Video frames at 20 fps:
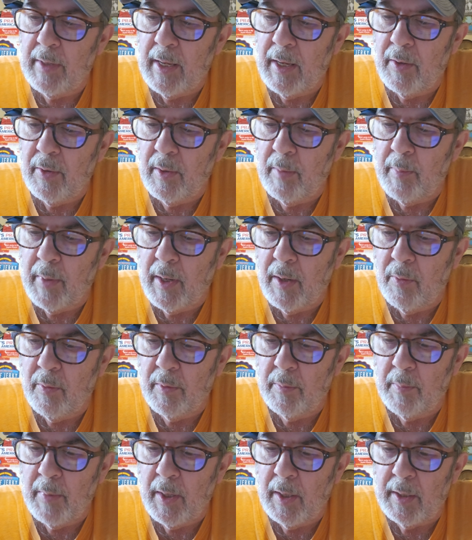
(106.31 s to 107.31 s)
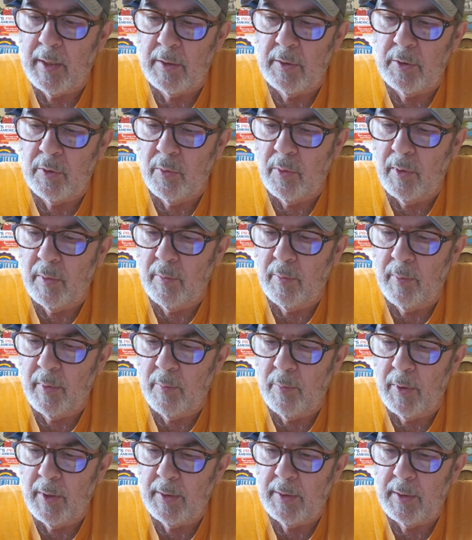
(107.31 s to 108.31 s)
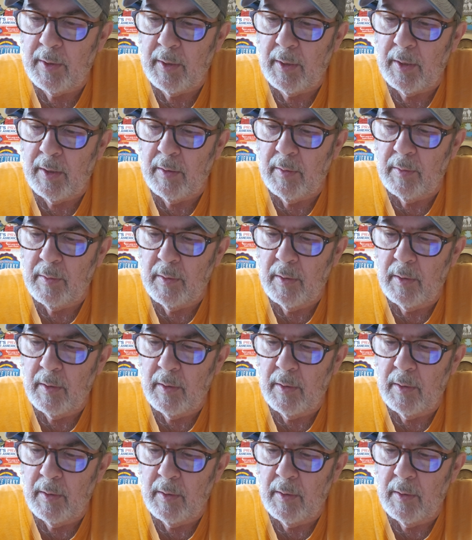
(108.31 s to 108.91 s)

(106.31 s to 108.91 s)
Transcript: out and about with Mike and Joy when we went there.